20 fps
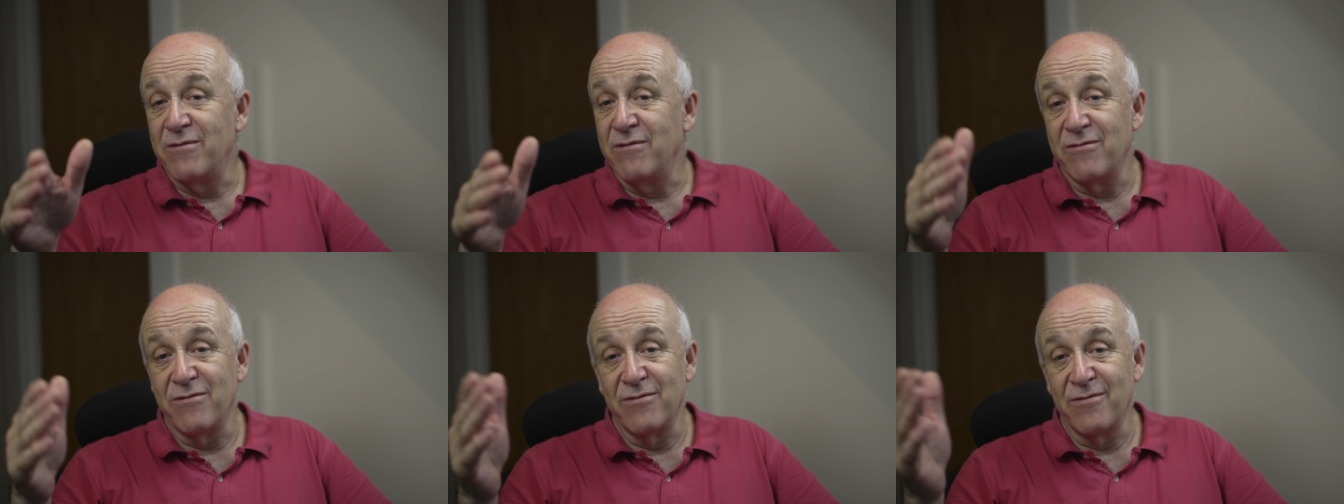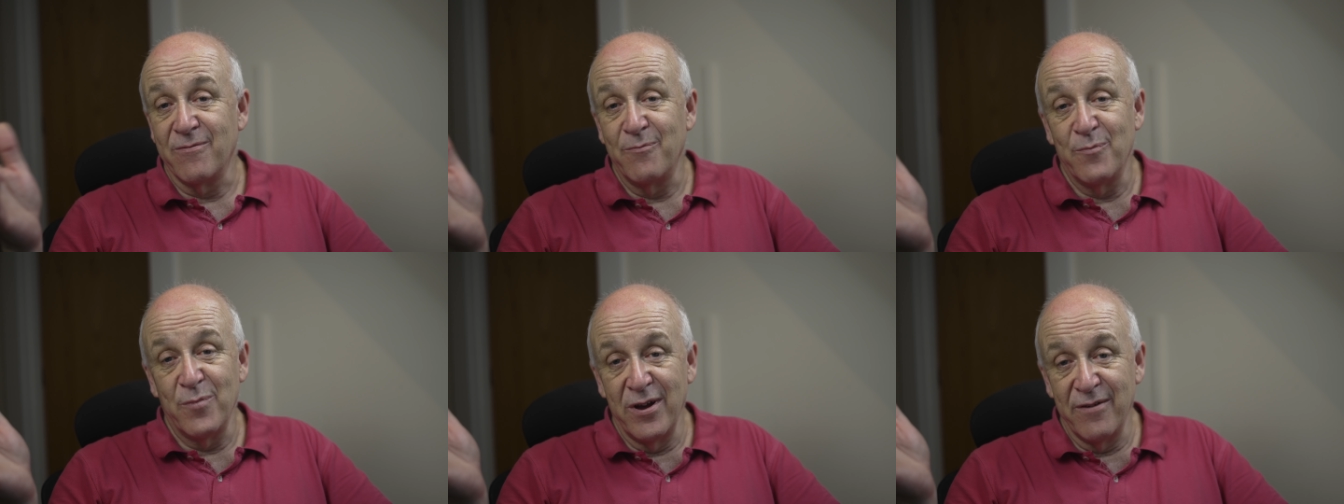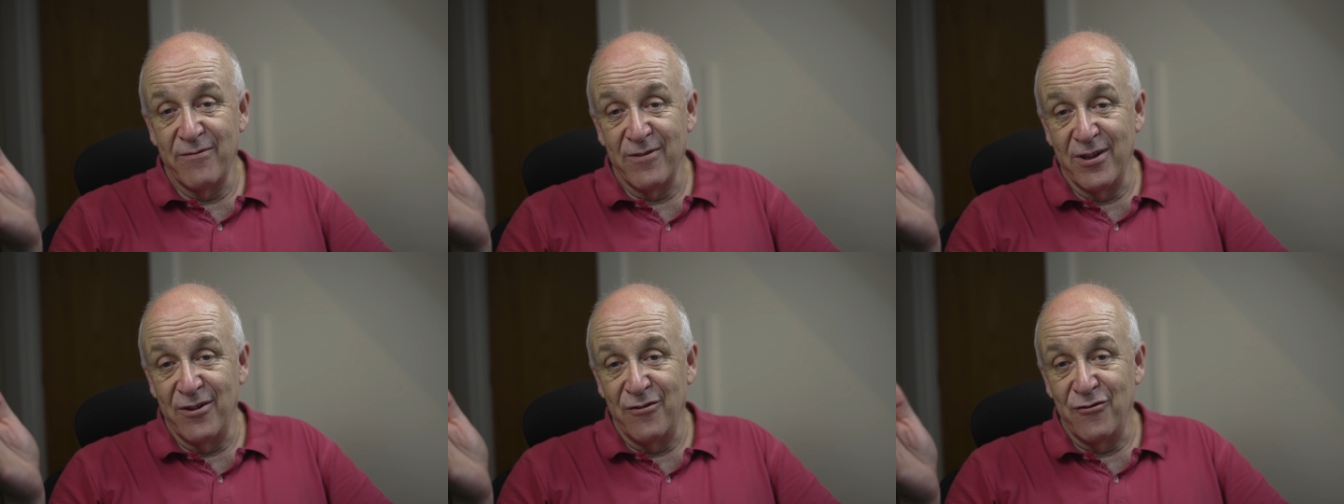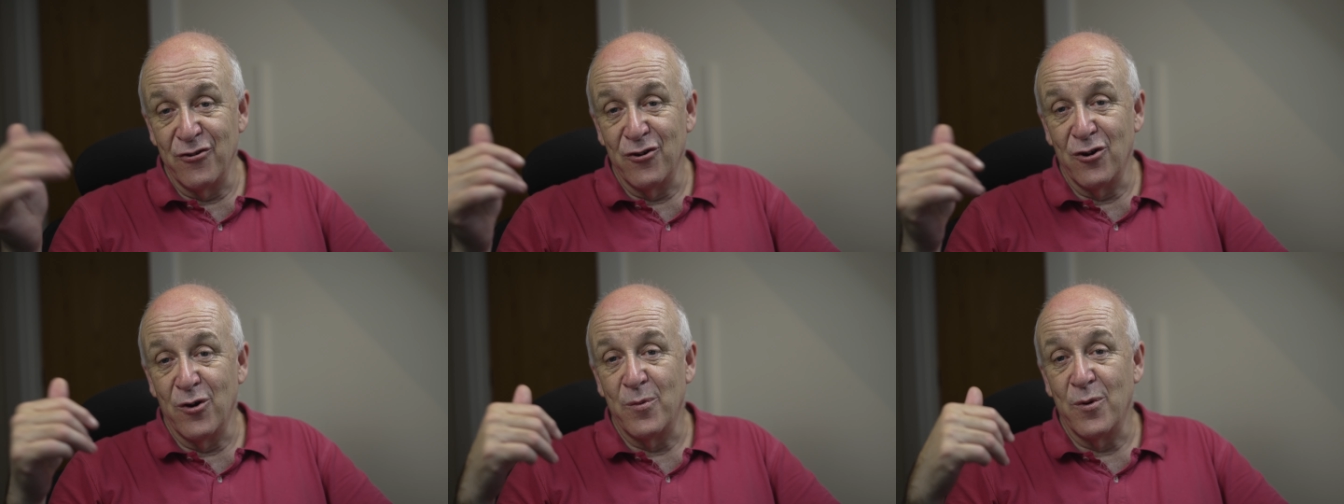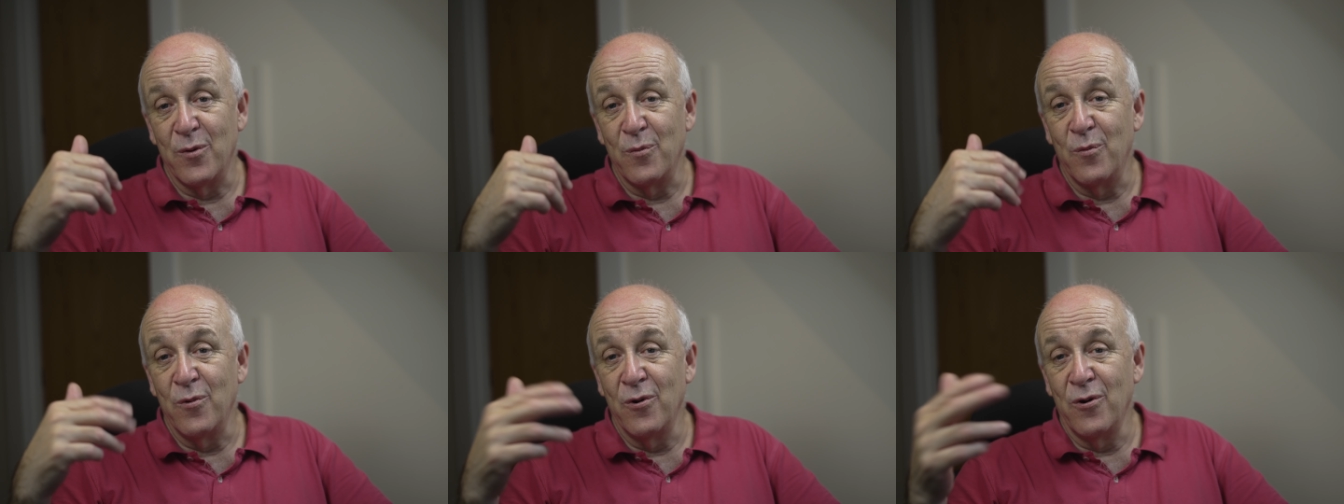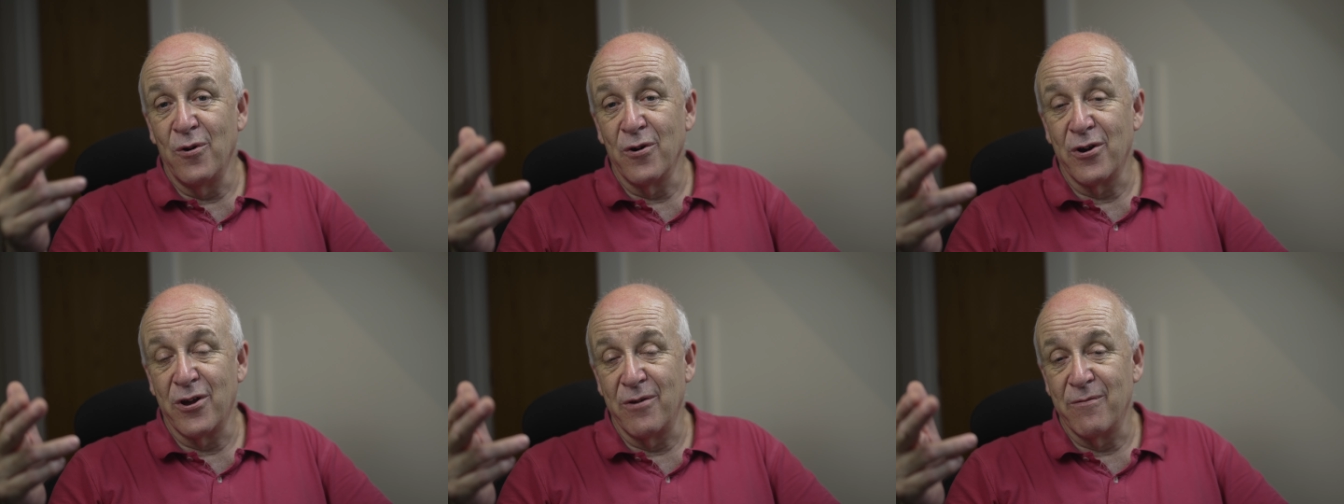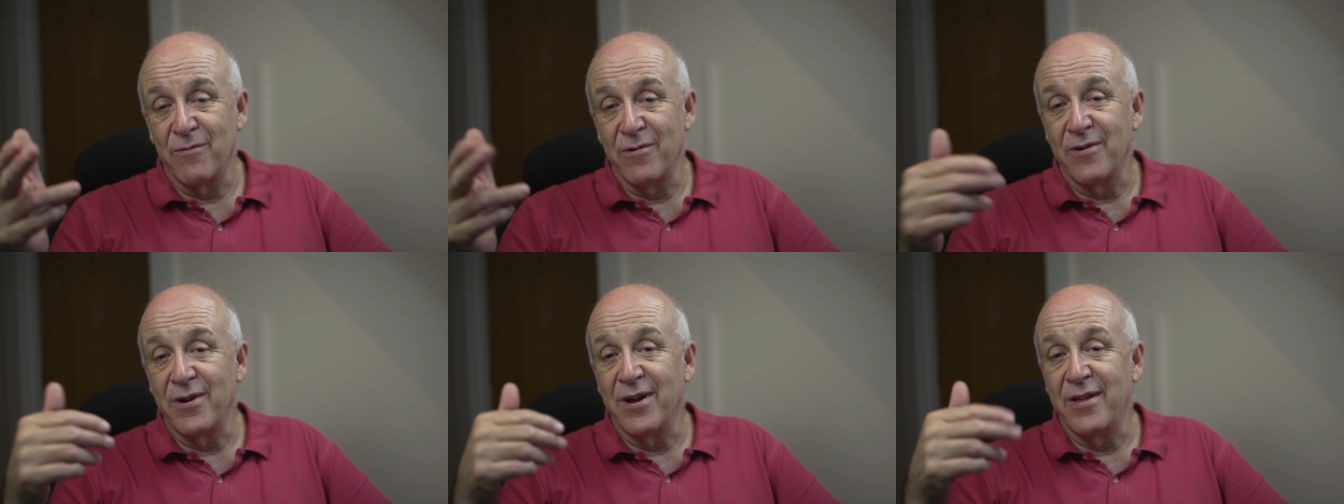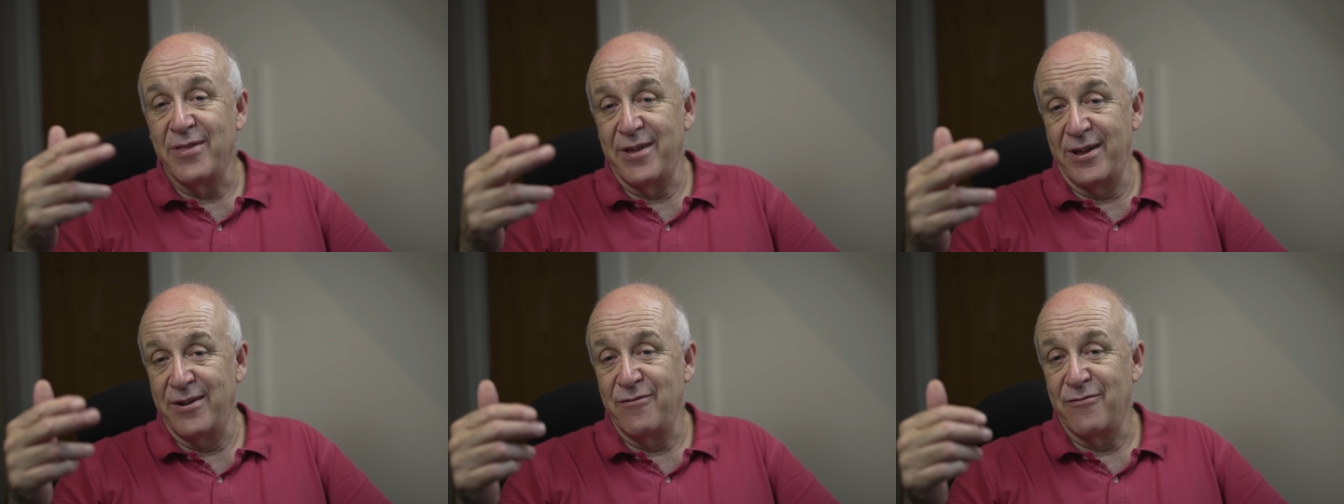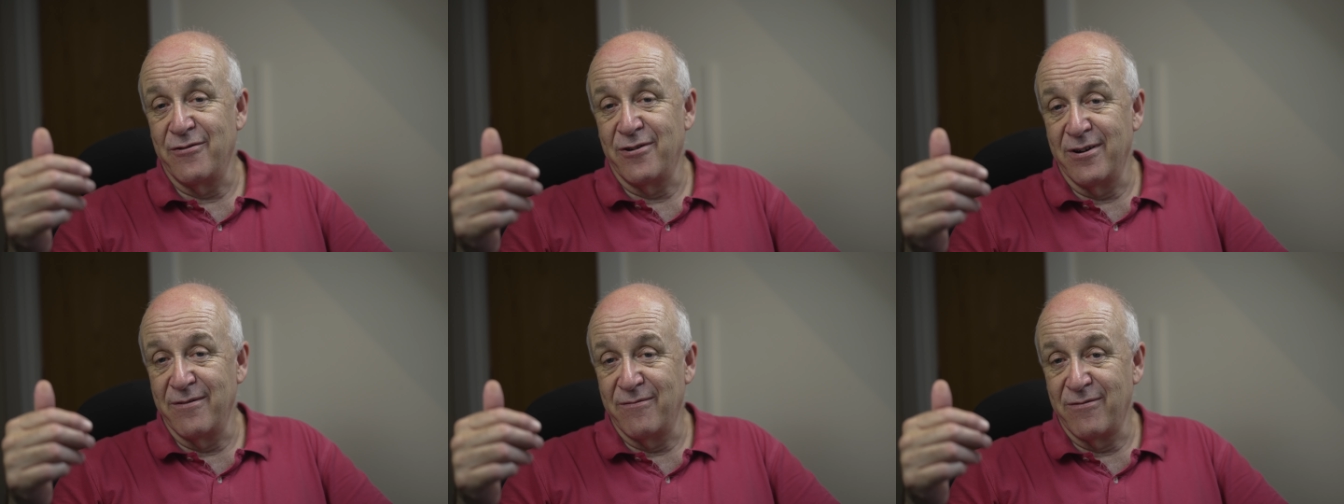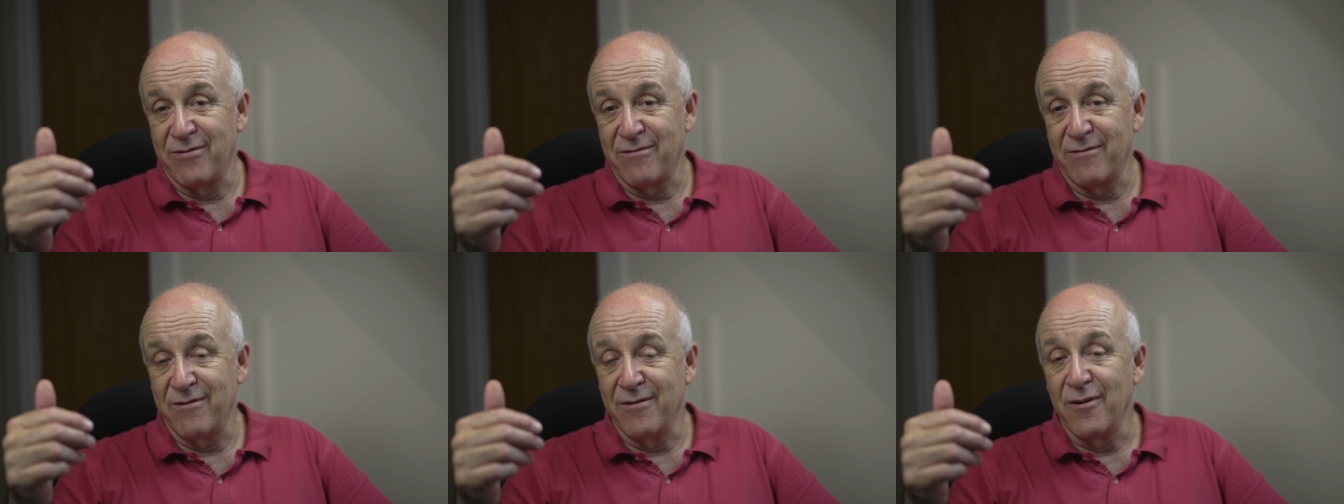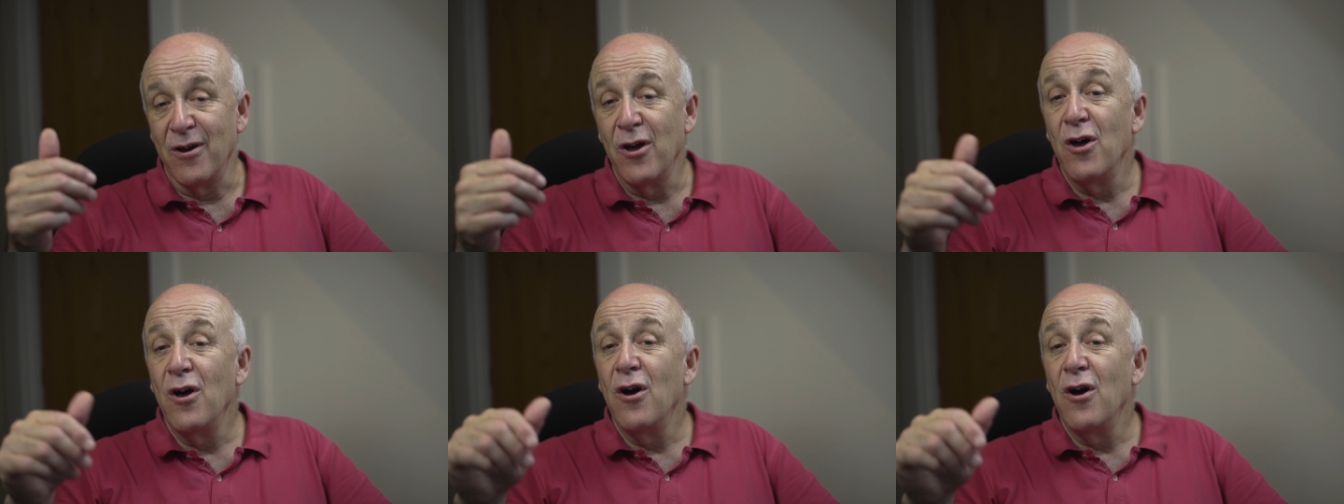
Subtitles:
It's perfectly enjoyable. Walk your route and then drive through.